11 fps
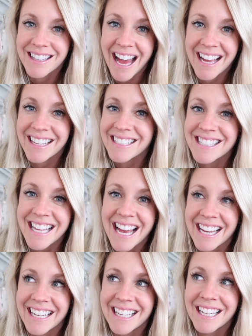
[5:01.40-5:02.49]
That is
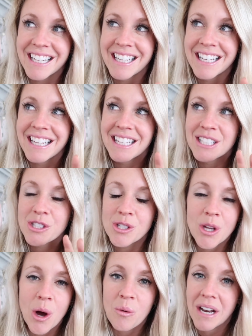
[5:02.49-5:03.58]
like
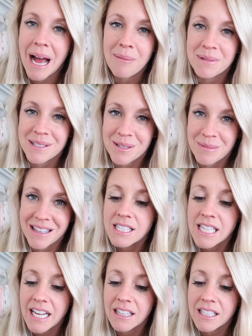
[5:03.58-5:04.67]
so what happened to me.
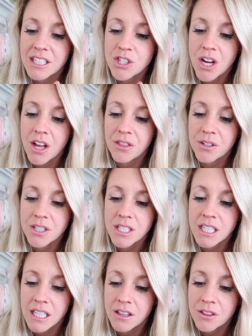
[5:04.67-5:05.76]
Secondly, John
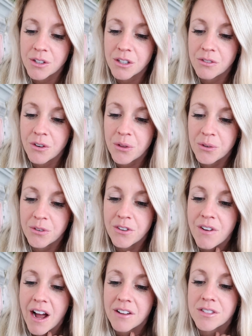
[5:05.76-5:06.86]
13, 34 through
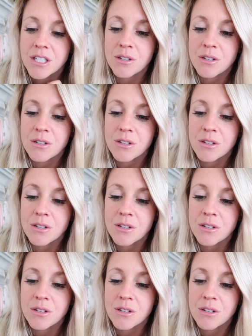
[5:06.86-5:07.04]
35.